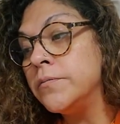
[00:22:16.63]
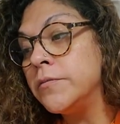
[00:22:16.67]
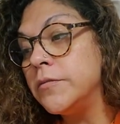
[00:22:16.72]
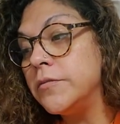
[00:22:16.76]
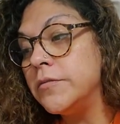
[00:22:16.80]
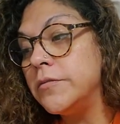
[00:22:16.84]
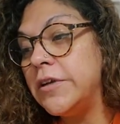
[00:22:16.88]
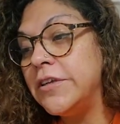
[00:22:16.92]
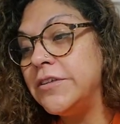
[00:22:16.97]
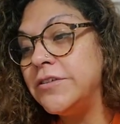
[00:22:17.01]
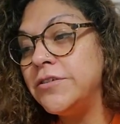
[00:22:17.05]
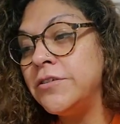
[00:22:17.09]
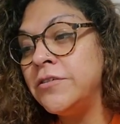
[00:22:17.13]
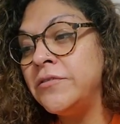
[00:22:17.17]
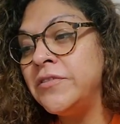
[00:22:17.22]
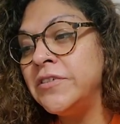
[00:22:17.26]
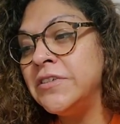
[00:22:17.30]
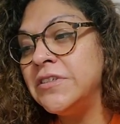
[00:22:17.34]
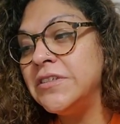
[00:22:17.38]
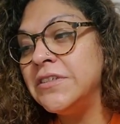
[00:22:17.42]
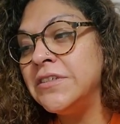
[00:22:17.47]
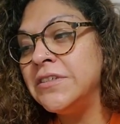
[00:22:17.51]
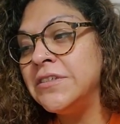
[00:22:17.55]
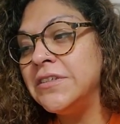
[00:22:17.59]
my
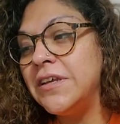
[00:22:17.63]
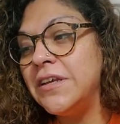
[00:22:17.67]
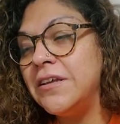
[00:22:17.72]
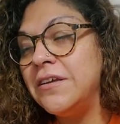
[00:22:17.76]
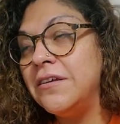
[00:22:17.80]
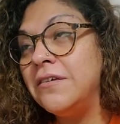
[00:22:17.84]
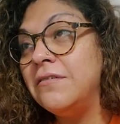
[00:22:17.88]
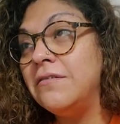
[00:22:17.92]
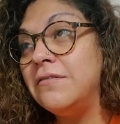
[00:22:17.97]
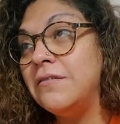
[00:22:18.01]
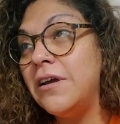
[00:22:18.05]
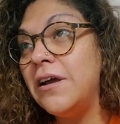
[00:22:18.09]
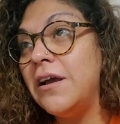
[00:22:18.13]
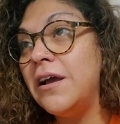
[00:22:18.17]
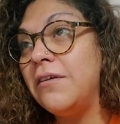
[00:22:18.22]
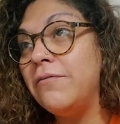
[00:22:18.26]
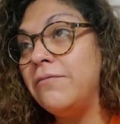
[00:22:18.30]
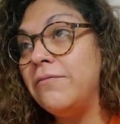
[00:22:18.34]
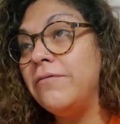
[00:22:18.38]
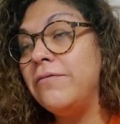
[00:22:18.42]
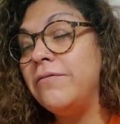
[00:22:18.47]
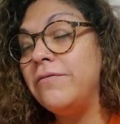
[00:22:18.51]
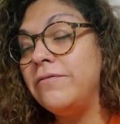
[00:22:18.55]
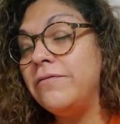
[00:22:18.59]
services, and
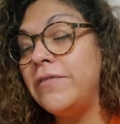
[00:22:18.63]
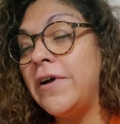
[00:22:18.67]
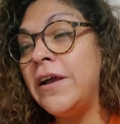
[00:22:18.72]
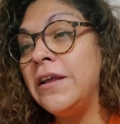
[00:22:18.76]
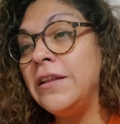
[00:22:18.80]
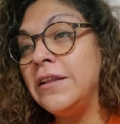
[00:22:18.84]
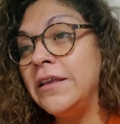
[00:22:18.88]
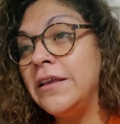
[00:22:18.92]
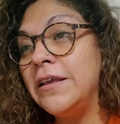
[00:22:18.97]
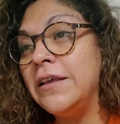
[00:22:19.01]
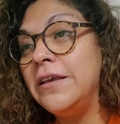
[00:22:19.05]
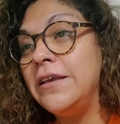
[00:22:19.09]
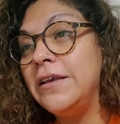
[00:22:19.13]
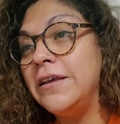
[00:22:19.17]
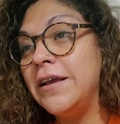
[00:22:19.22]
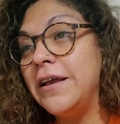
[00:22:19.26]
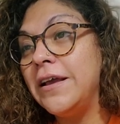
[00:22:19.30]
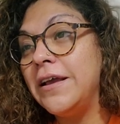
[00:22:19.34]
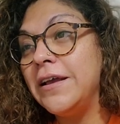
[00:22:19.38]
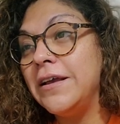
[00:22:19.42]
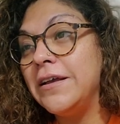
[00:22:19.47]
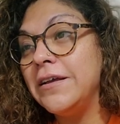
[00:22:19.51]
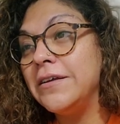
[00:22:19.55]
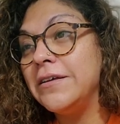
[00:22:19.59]
I'm finally
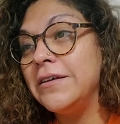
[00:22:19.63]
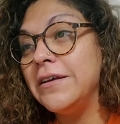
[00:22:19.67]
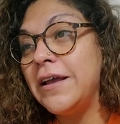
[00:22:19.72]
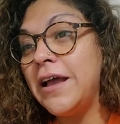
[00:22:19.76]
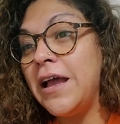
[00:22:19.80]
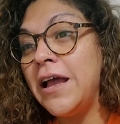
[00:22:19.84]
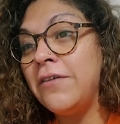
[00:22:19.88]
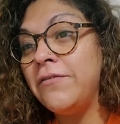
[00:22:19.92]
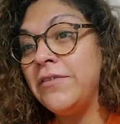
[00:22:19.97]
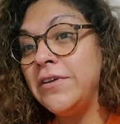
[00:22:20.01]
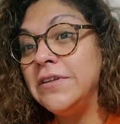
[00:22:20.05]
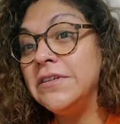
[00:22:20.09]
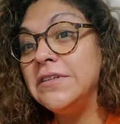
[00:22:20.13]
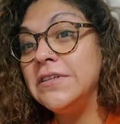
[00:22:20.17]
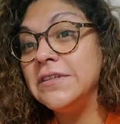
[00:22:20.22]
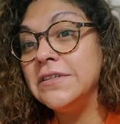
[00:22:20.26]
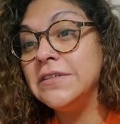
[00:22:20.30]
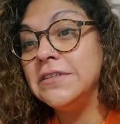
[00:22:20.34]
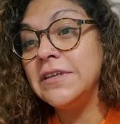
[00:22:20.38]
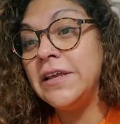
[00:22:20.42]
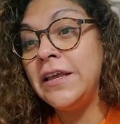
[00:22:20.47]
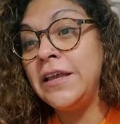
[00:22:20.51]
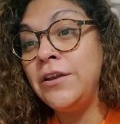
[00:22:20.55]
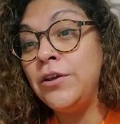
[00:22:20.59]
having to
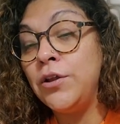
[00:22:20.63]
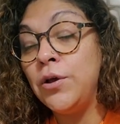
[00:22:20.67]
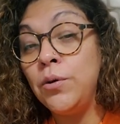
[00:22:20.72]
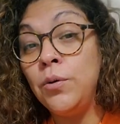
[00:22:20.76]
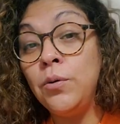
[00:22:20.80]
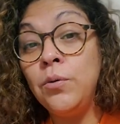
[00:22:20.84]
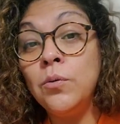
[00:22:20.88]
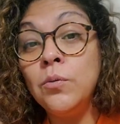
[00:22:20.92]
say no,